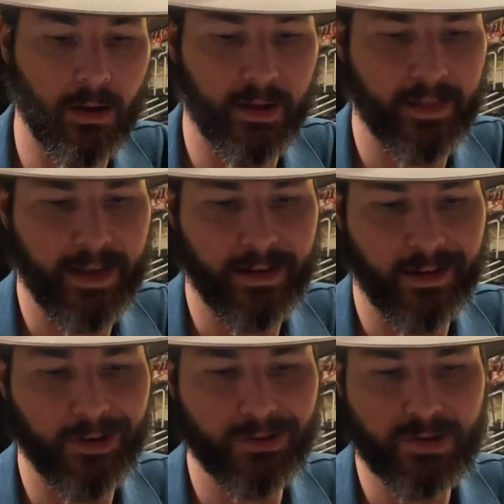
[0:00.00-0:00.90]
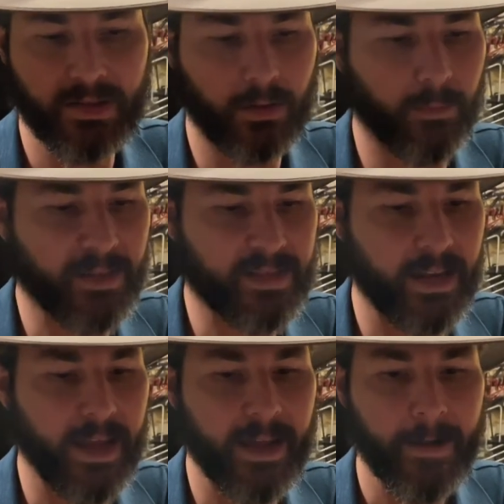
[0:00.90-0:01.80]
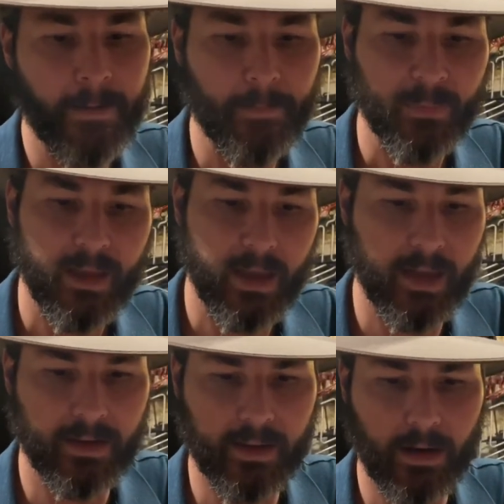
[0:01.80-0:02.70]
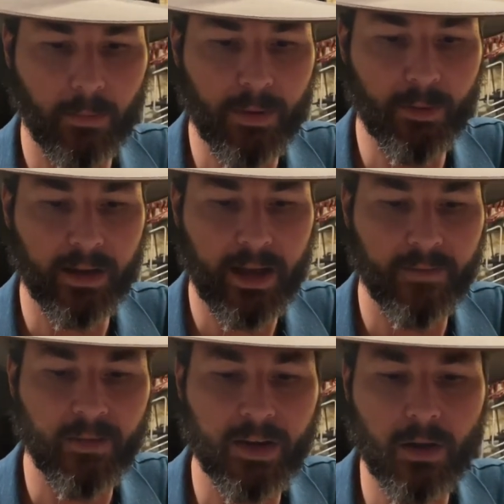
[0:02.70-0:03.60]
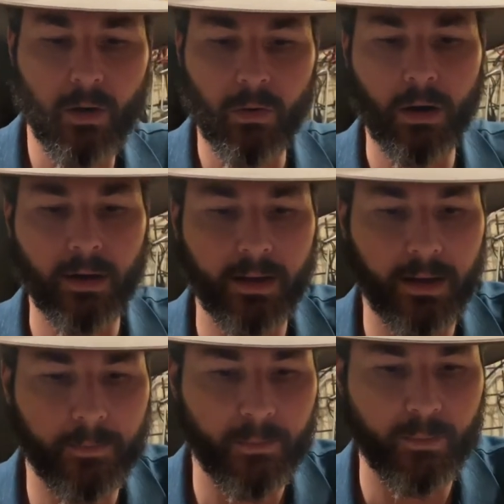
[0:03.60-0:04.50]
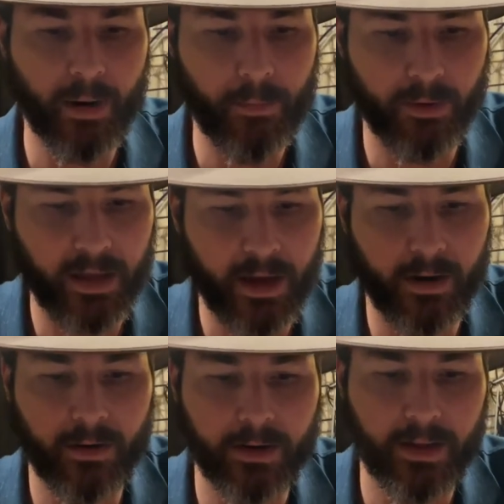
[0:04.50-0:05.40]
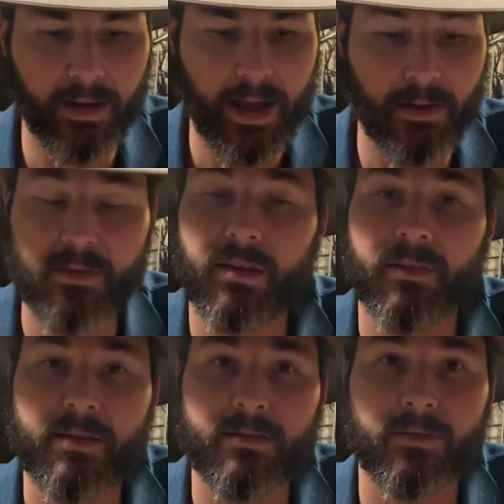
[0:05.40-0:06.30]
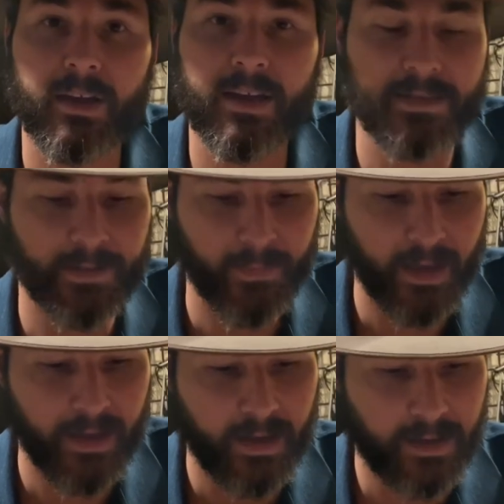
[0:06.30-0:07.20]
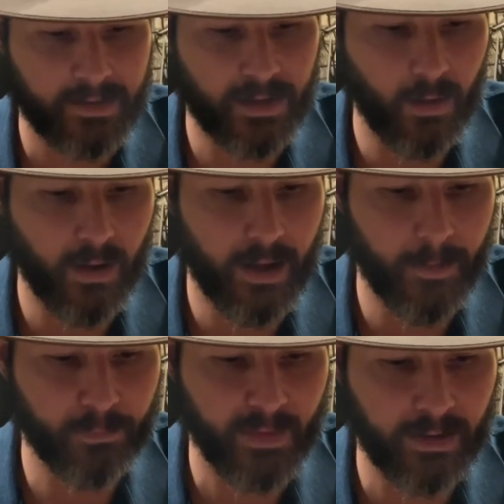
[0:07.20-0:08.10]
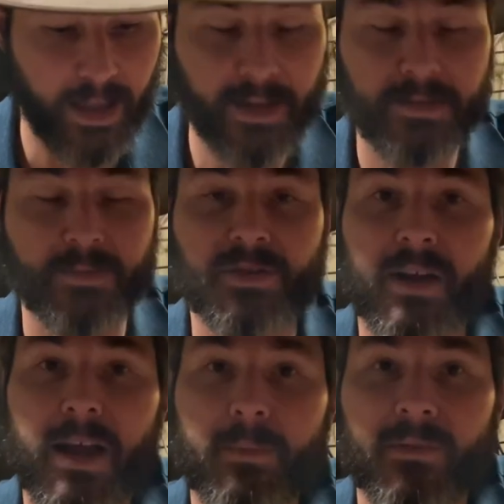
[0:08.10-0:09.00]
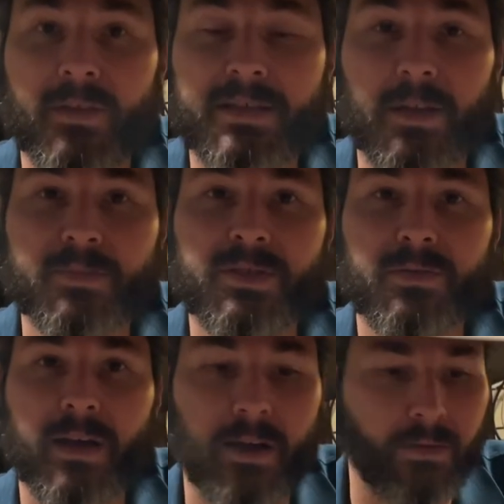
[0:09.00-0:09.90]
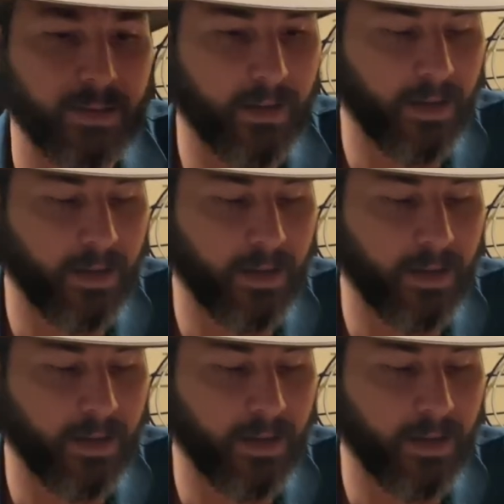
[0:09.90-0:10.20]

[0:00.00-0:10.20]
I'll get that done here in just a little bit today. And then I'll be putting out a video on uh, proper care and, and, housing of these little guys. So um, like and subscribe if this helps you out.